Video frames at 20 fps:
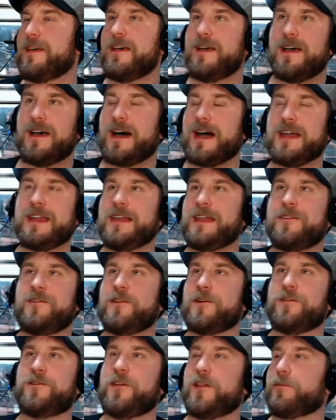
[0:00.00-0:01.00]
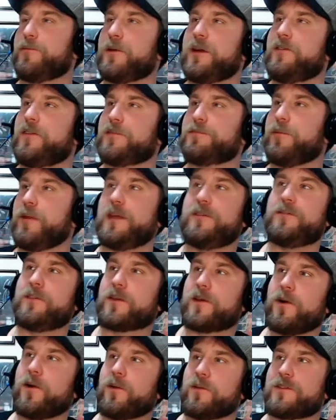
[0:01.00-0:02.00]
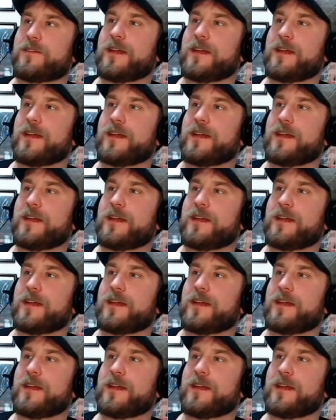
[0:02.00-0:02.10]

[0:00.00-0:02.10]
I didn't even know Philip Rivers played for the Colts.